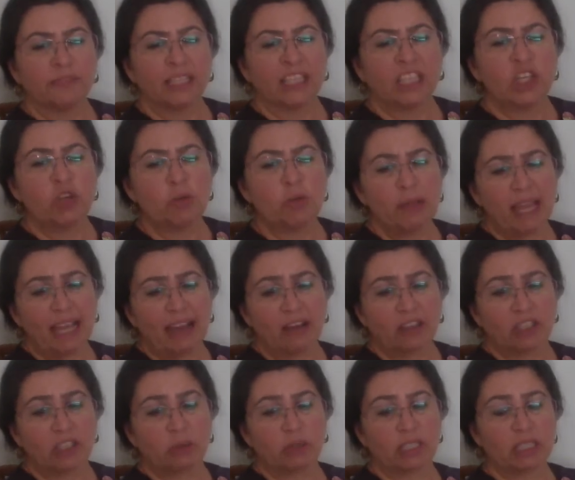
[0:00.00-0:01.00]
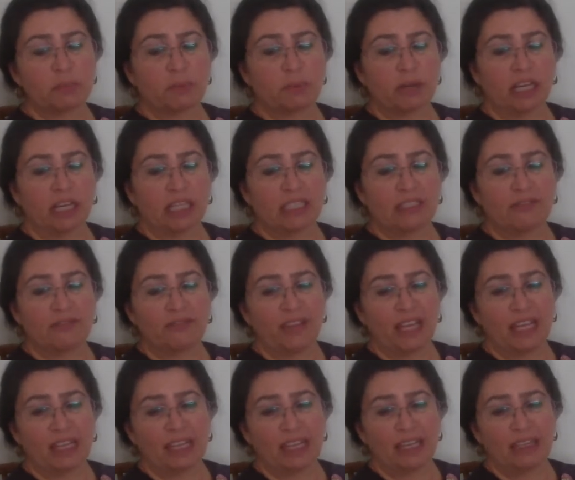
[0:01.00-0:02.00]
You may also experience
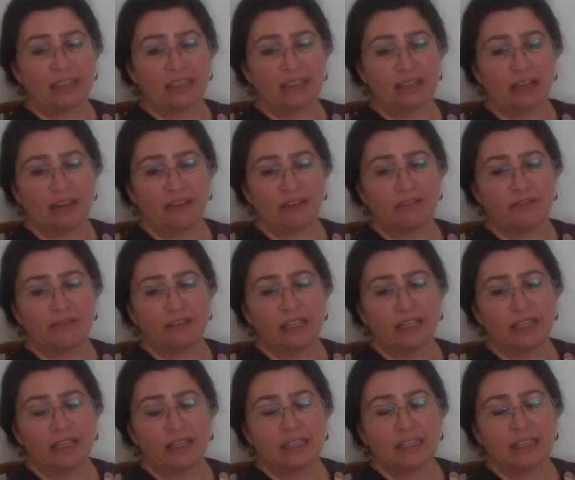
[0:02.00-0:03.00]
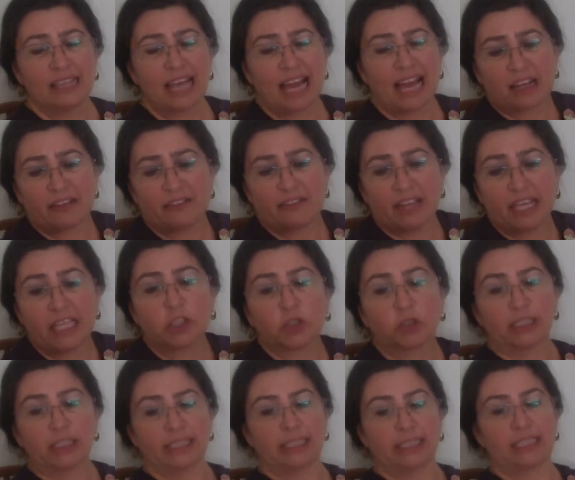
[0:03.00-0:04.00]
feelings of lack of
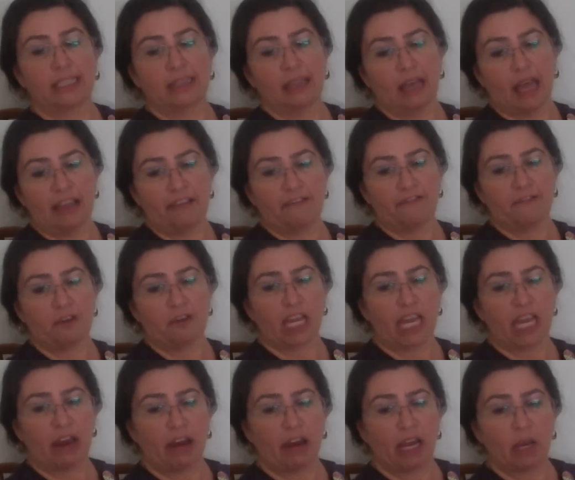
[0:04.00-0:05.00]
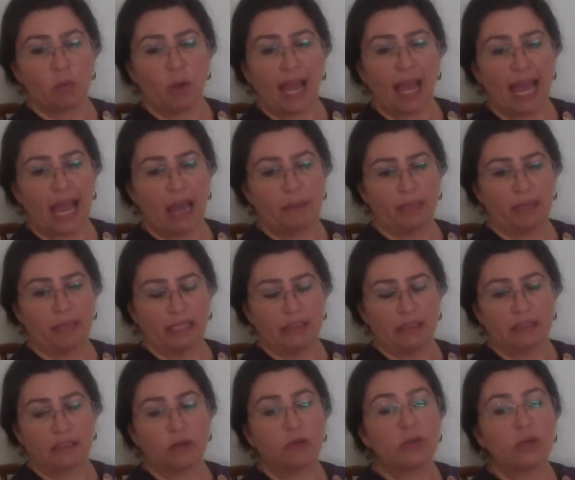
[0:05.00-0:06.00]
interest in life or caring what
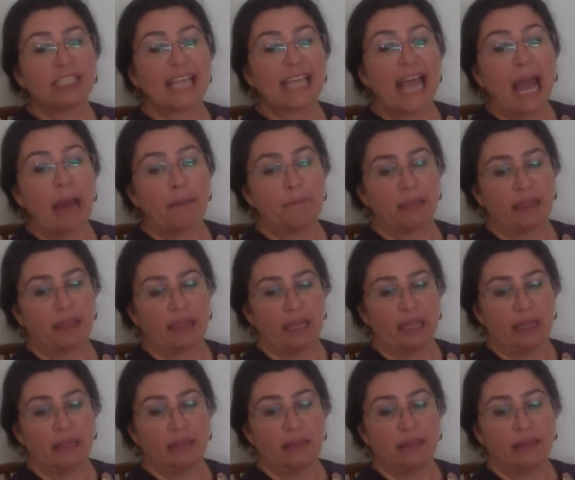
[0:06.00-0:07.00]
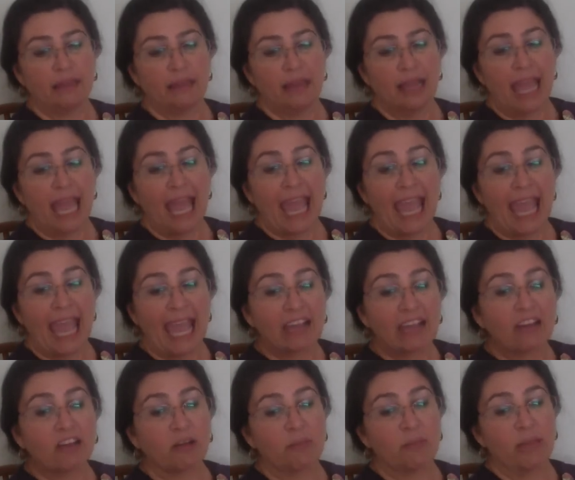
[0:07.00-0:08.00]
happens, known as apathy.
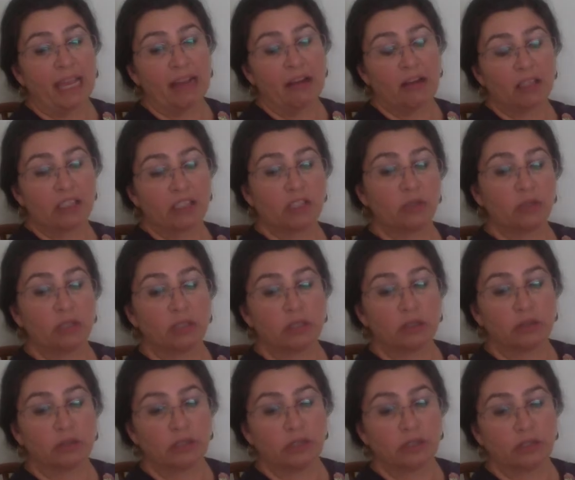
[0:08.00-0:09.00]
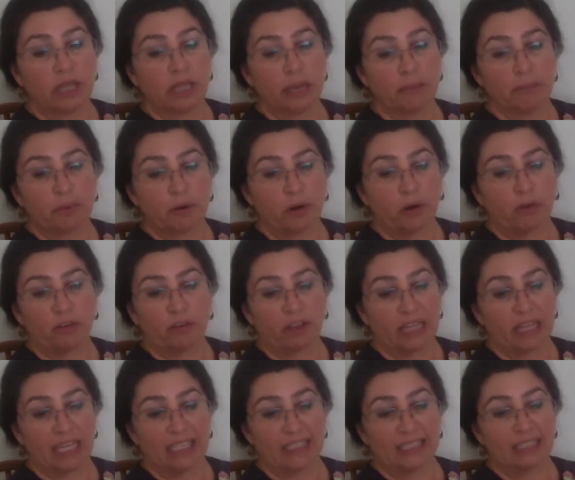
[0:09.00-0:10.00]
Anger may cause you to lose your temper over
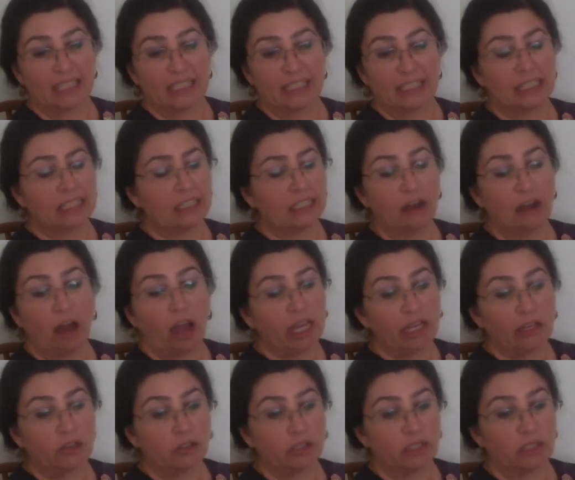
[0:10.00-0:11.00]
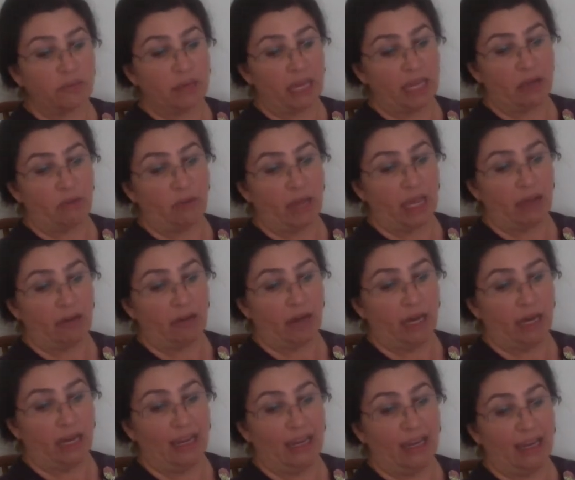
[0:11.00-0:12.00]
things that did not used to make you
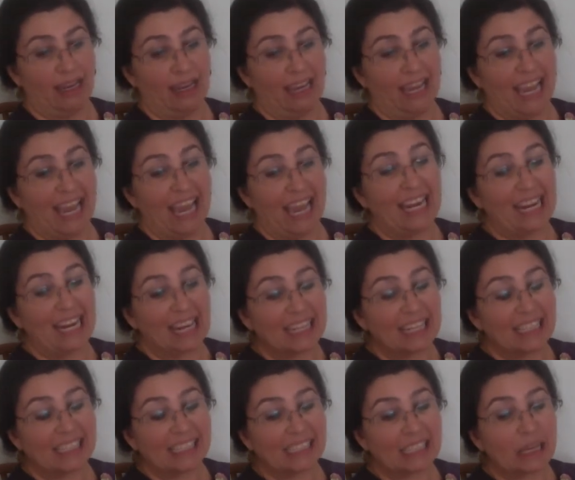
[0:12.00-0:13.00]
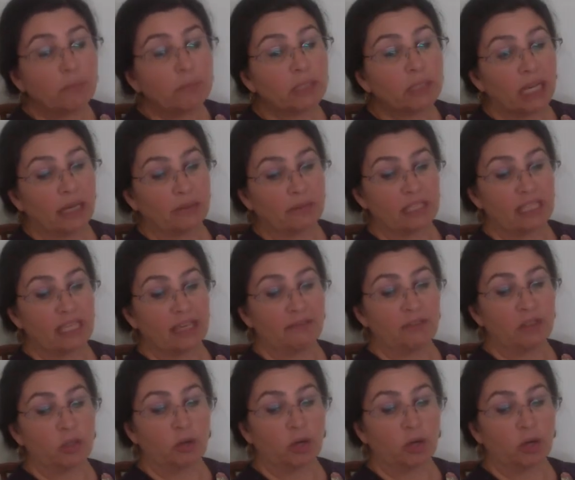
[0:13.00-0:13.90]
angry, and it can sometimes lead